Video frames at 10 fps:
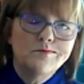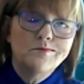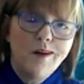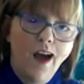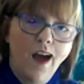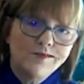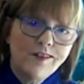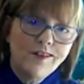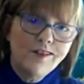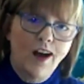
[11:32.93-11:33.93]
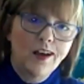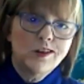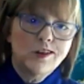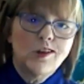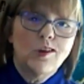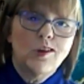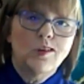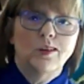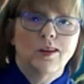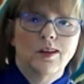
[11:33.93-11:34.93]
my advice to
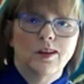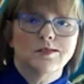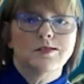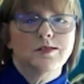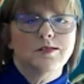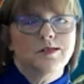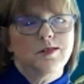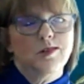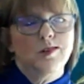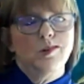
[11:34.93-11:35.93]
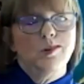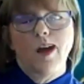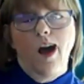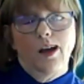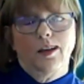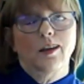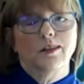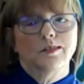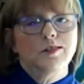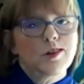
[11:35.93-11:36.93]
you is to not
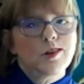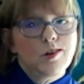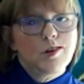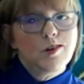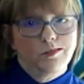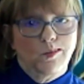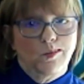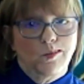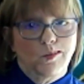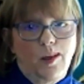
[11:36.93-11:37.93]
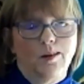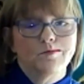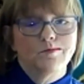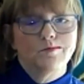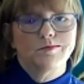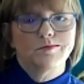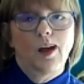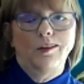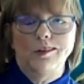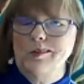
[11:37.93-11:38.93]
get too overwhelmed.
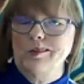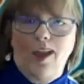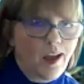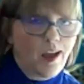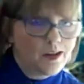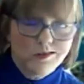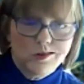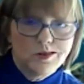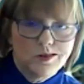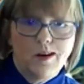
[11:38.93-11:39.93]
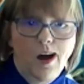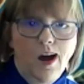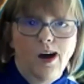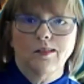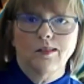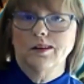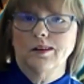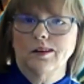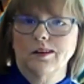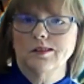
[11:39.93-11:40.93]
You can't do them all.
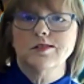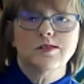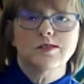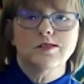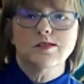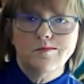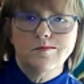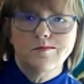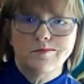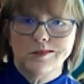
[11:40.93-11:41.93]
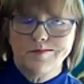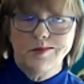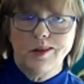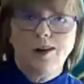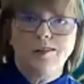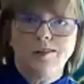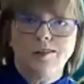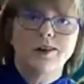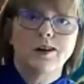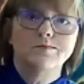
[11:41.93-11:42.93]
There's just so much to pick
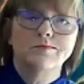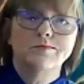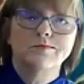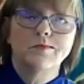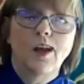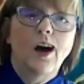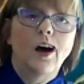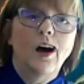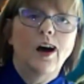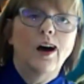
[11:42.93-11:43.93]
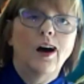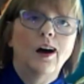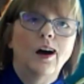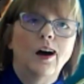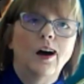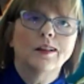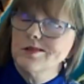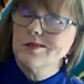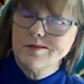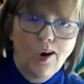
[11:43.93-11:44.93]
from. There are
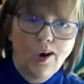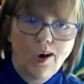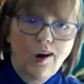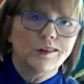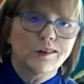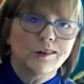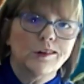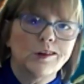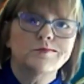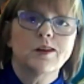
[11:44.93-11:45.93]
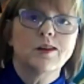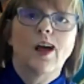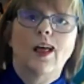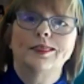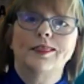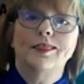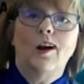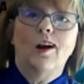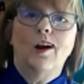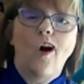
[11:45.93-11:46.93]
support groups.
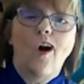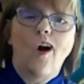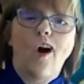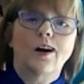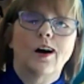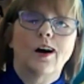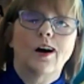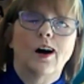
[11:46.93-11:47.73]
There are